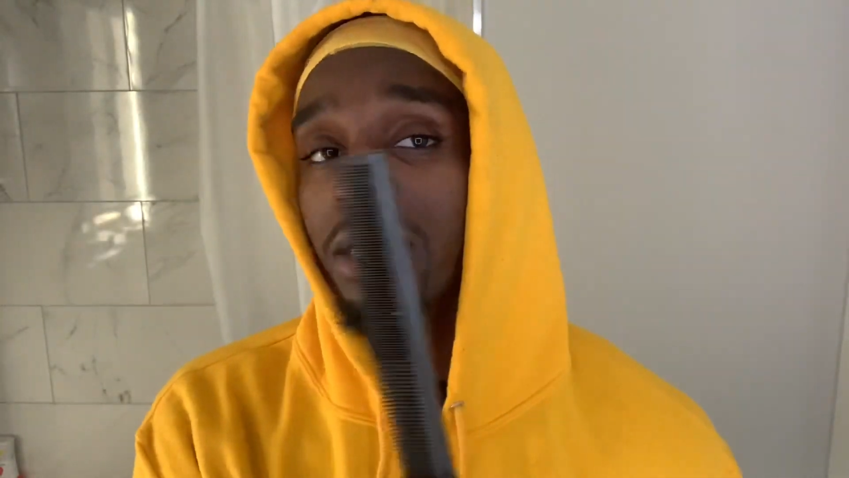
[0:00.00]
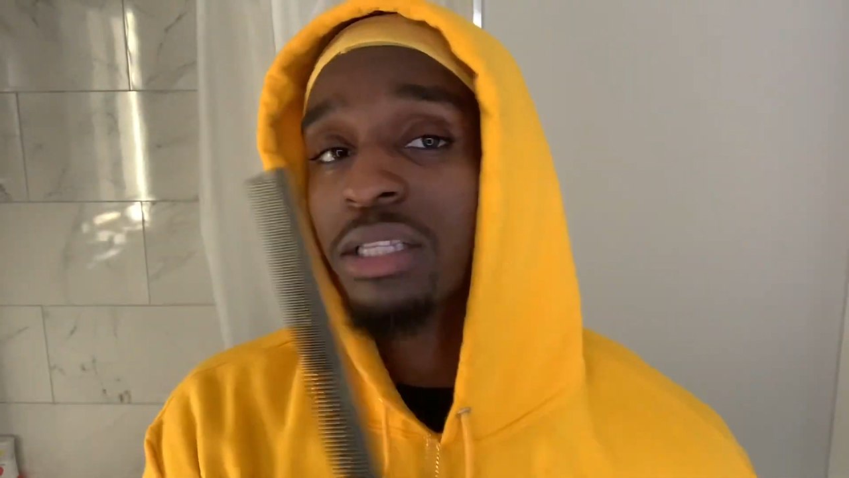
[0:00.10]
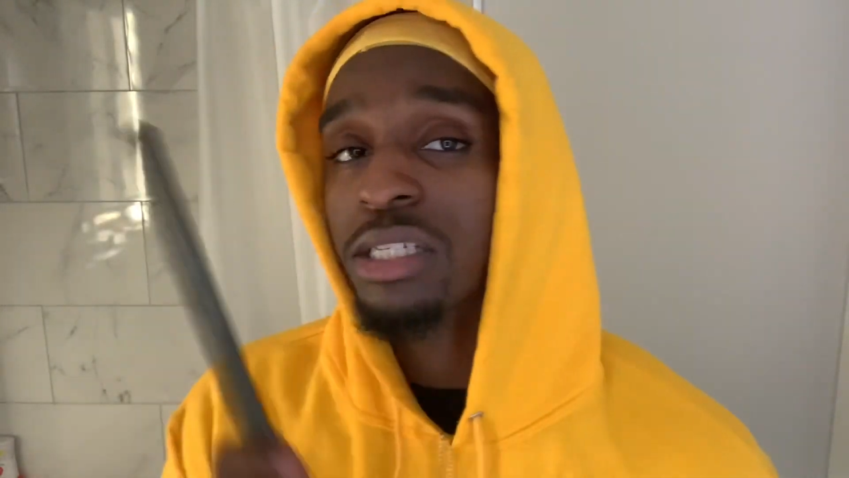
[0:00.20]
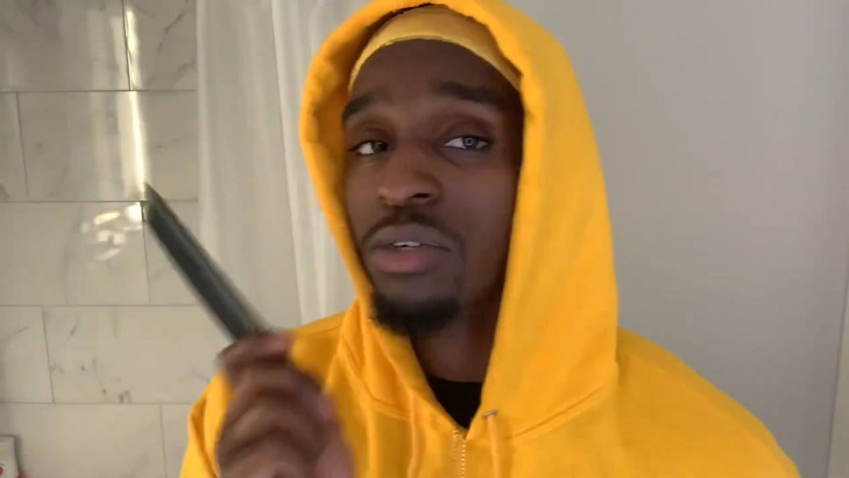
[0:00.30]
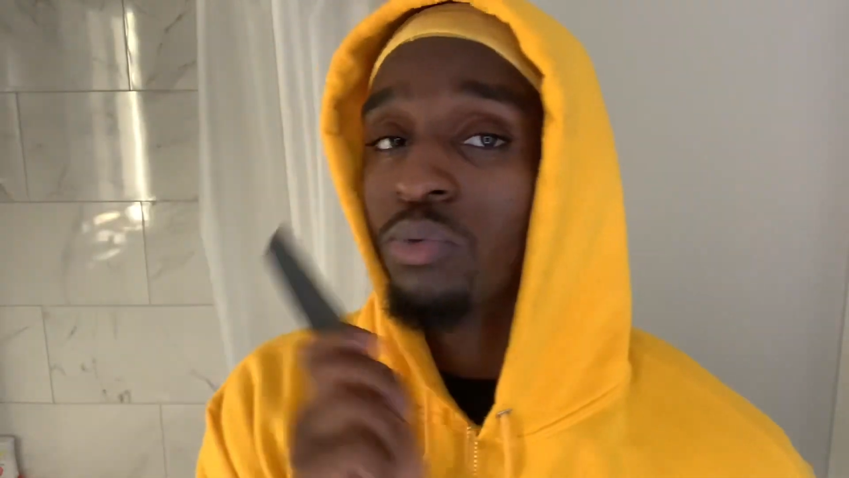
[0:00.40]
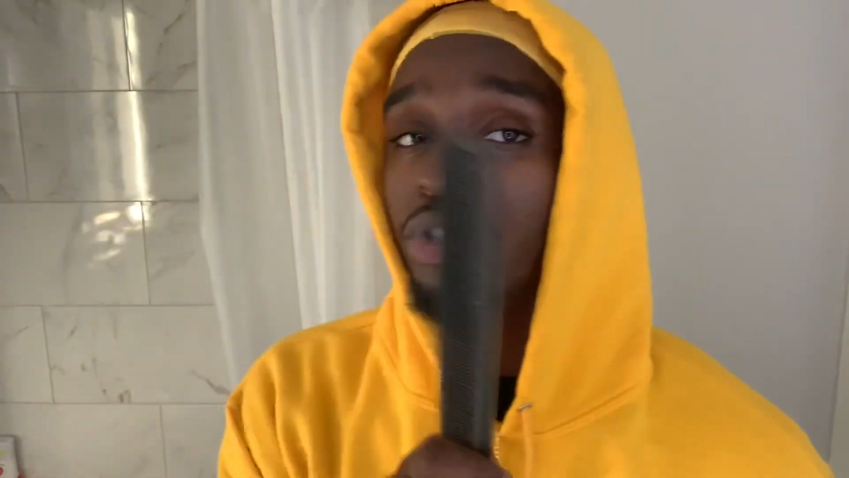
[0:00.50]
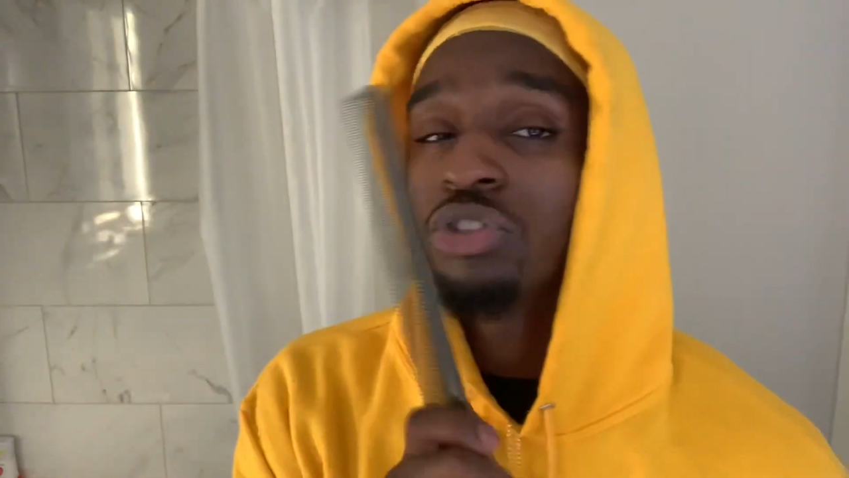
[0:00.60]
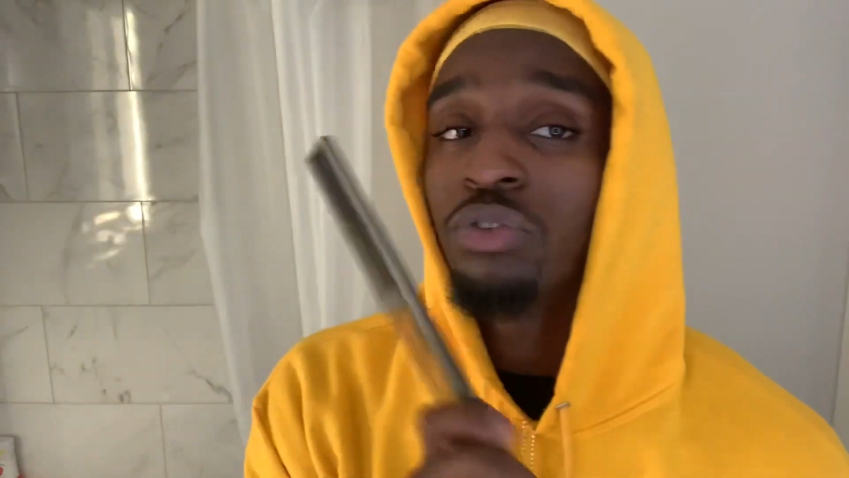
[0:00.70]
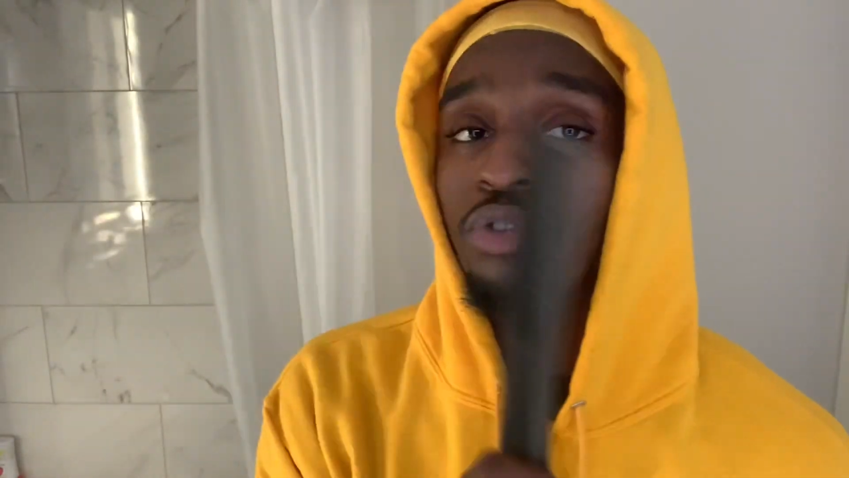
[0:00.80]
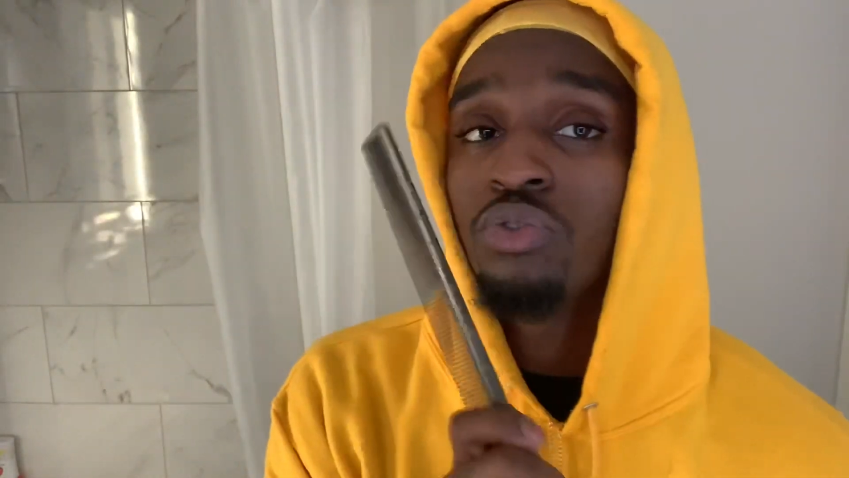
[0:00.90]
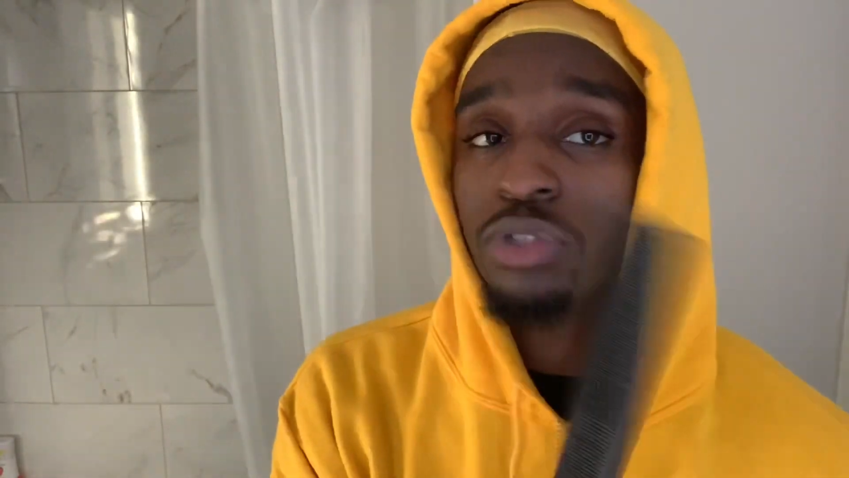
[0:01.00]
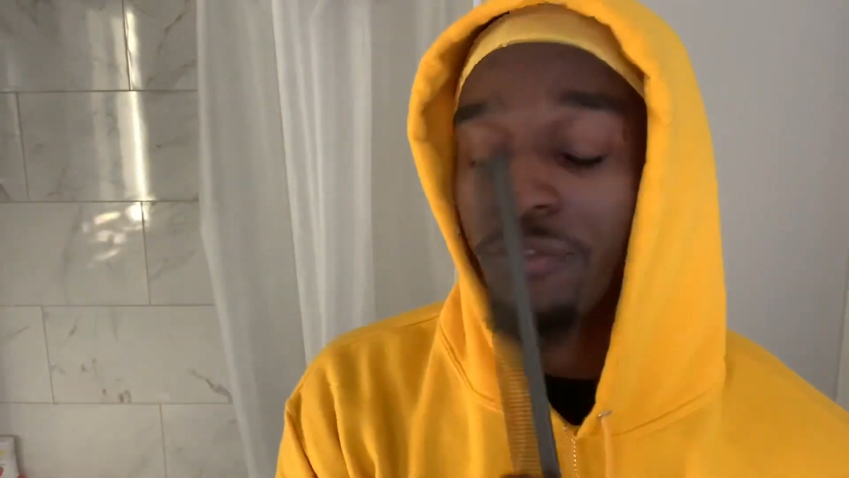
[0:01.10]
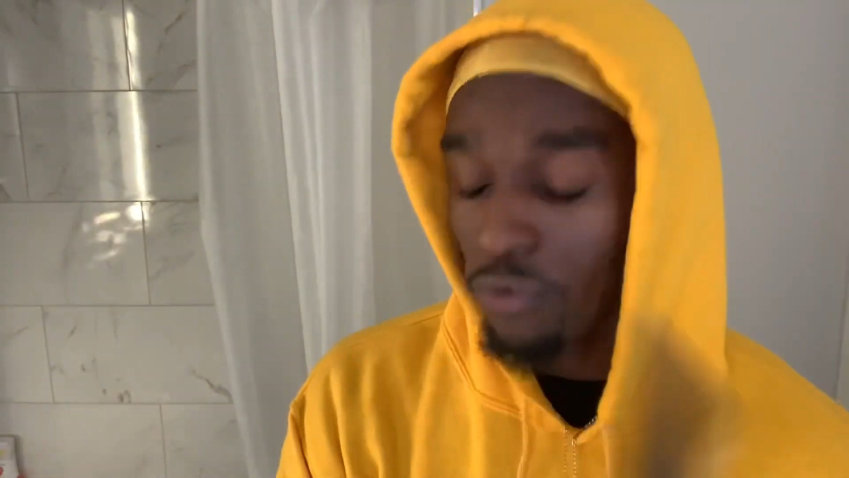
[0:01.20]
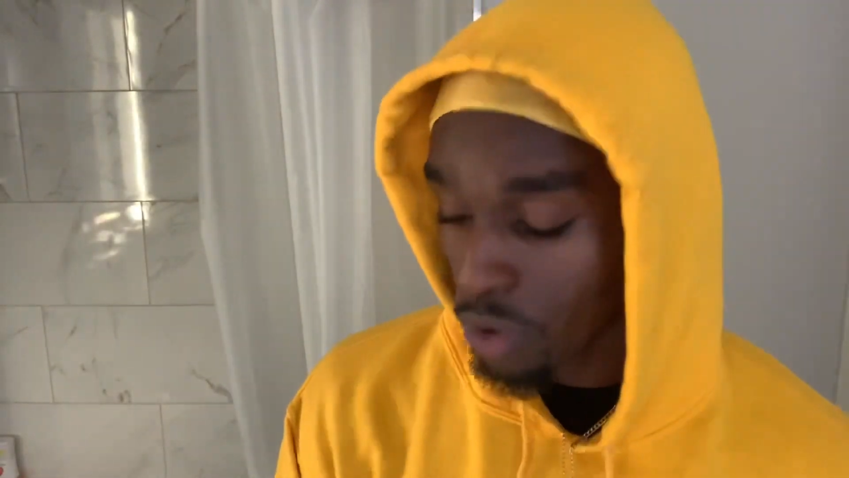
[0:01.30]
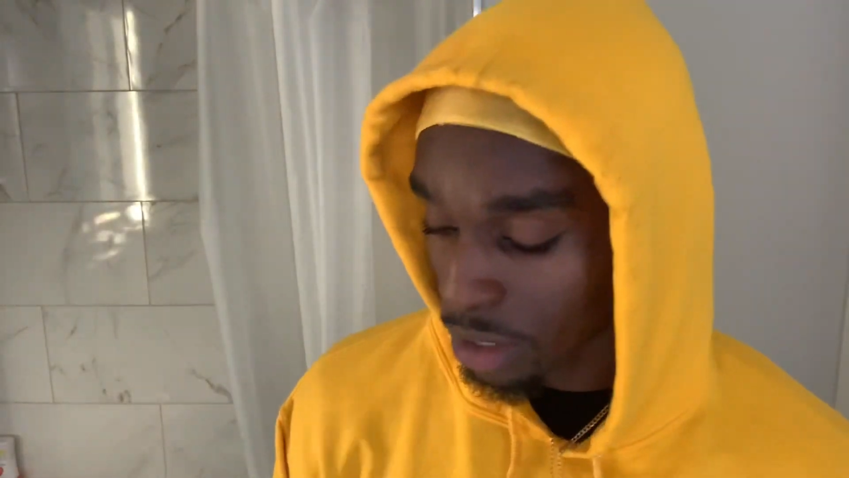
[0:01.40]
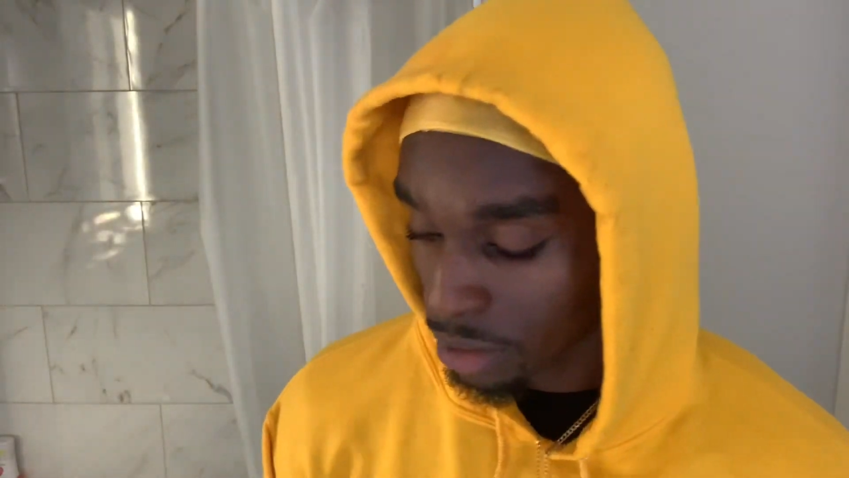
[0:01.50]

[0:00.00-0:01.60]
this and what you're going to use it for.